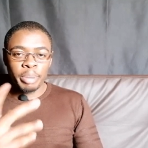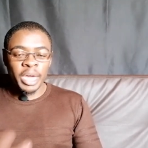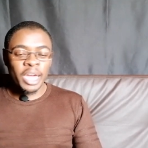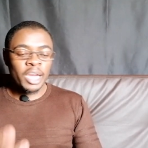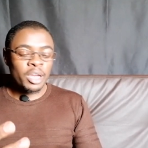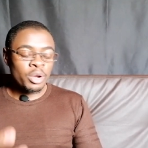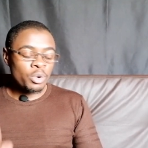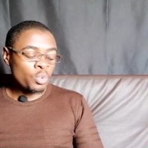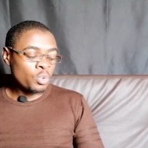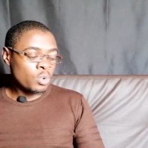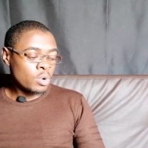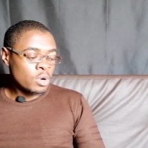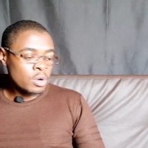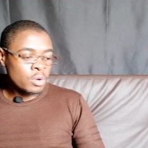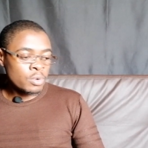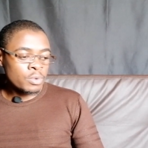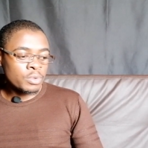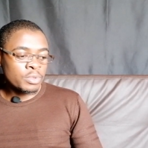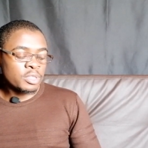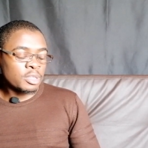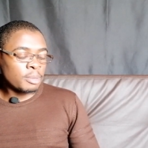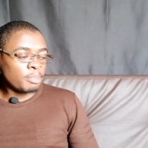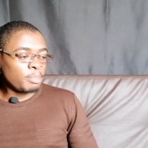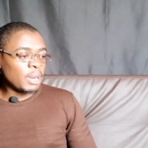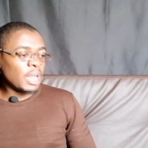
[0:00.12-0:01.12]

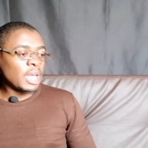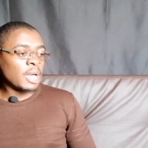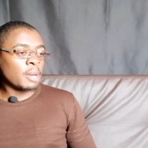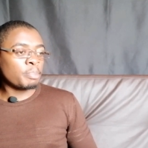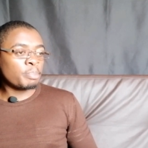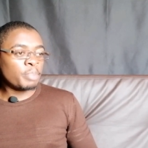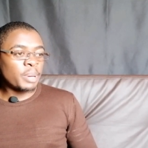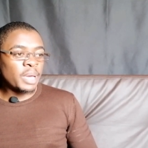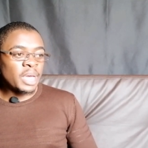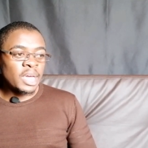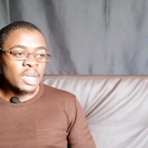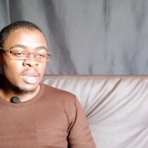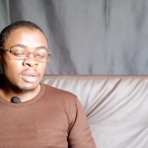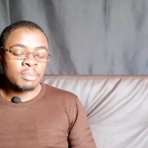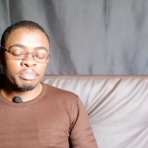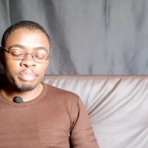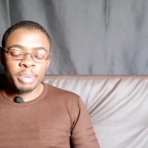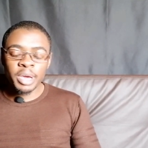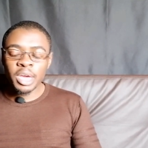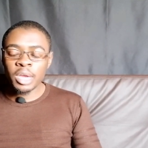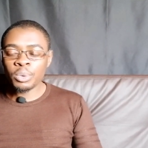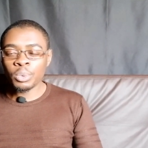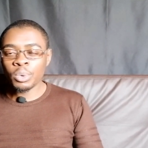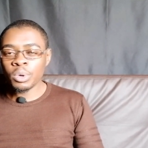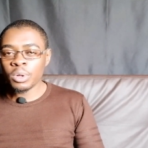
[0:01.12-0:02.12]
Penuel the Black Pen.
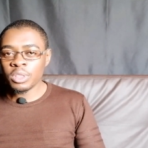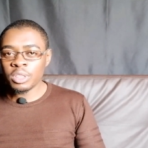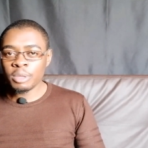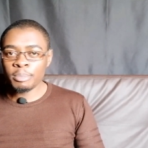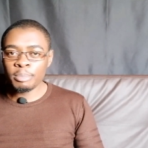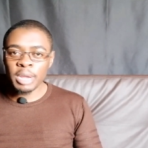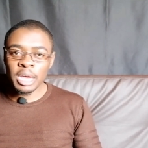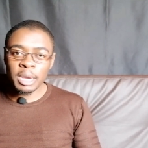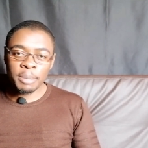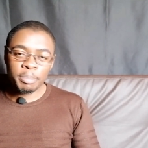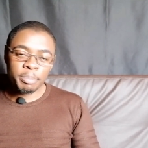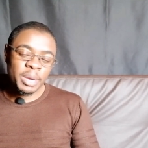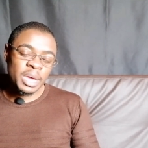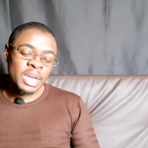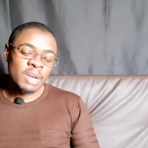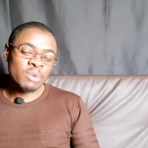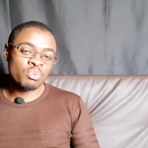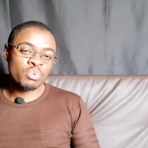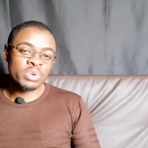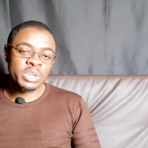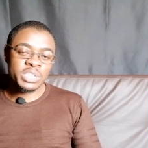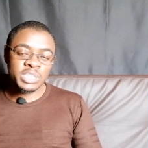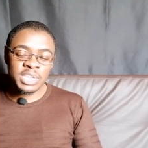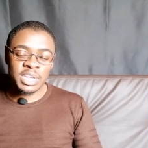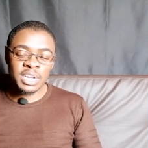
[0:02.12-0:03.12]
Penuel the Black
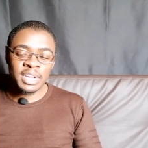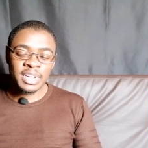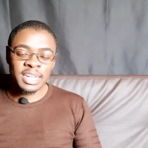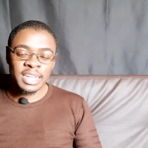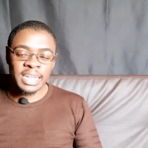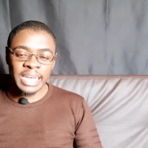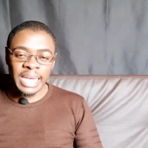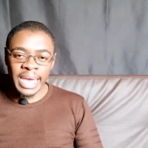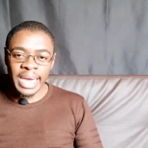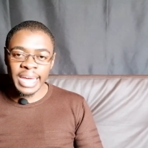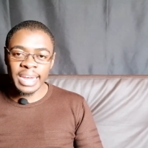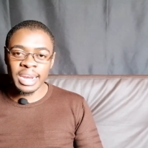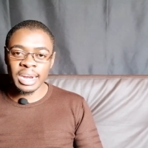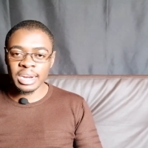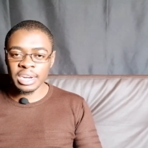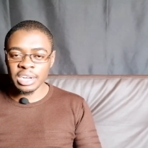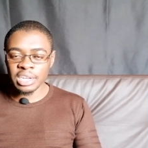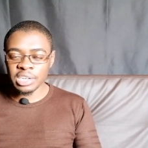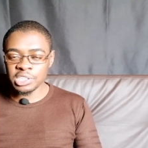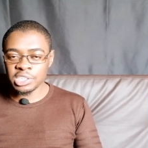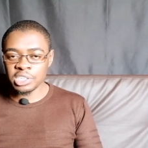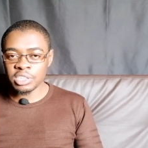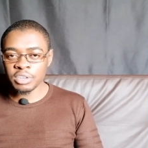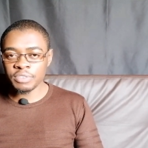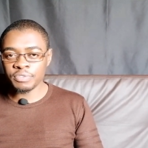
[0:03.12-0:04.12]
Pen recently had an
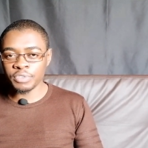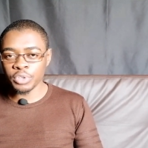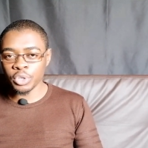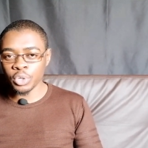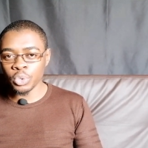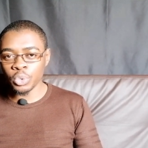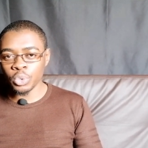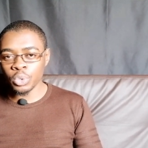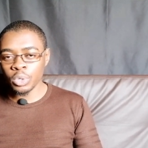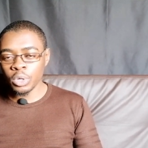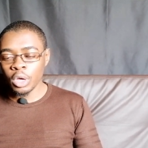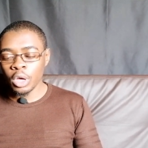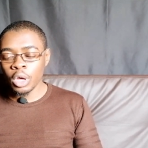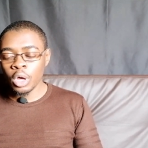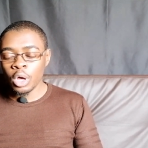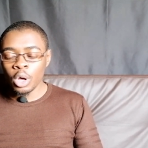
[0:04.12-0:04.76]
interview